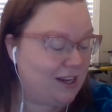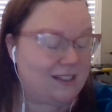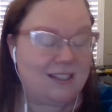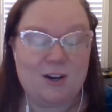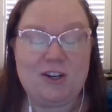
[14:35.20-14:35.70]

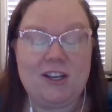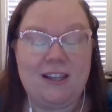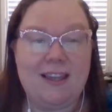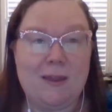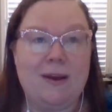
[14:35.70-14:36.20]
It's literally
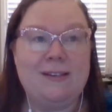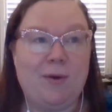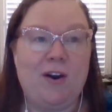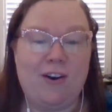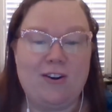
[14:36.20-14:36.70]
like the best
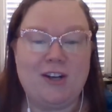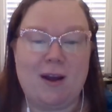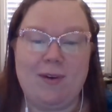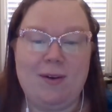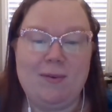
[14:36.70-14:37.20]
part of our job, right?